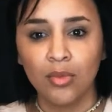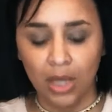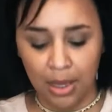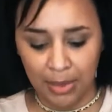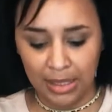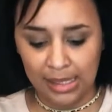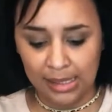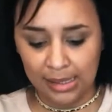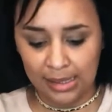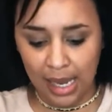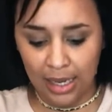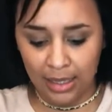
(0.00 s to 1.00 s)
I'm gonna
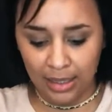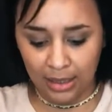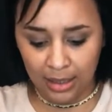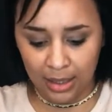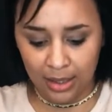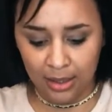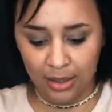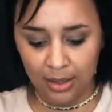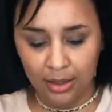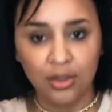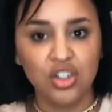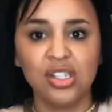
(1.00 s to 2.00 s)
set,
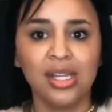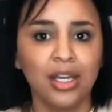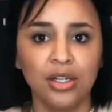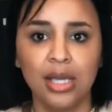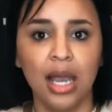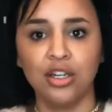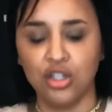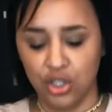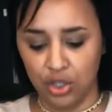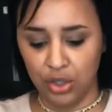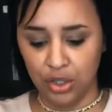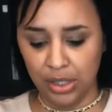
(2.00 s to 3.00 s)
just like you're tying a
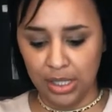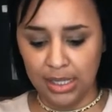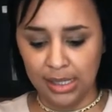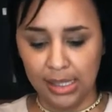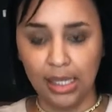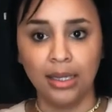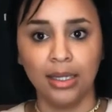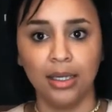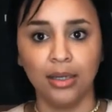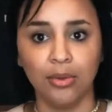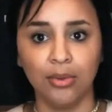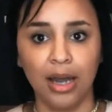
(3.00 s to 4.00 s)
shoe, you're just gonna set
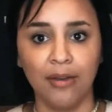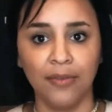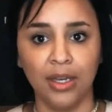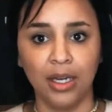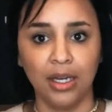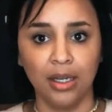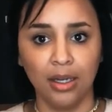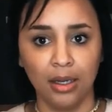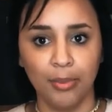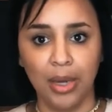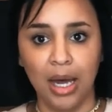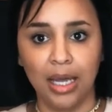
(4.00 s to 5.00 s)
the raffia
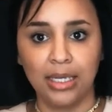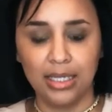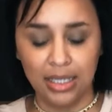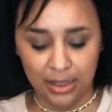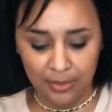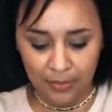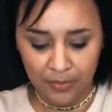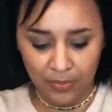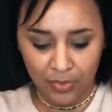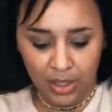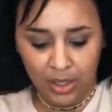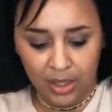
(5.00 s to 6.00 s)
behind it,
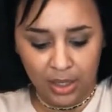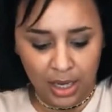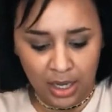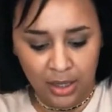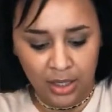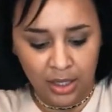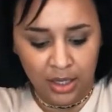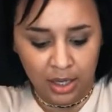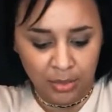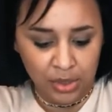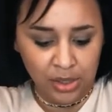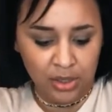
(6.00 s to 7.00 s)
and then
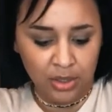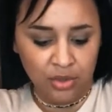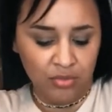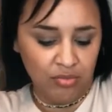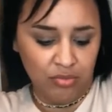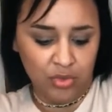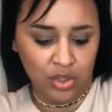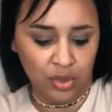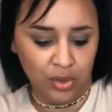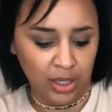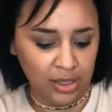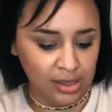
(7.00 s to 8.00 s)
I'm just gonna
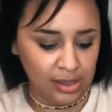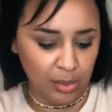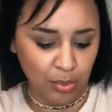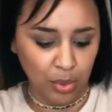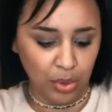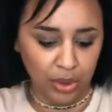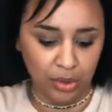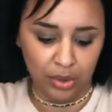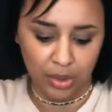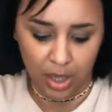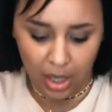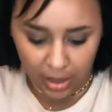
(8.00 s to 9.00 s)
do like a simple
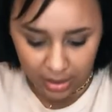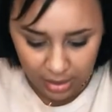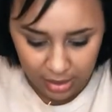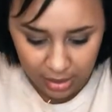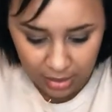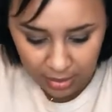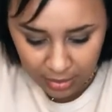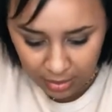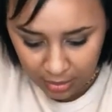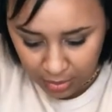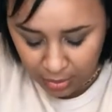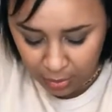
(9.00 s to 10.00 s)
little knot.
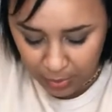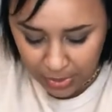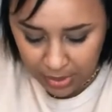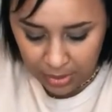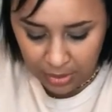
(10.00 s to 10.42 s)
Oops.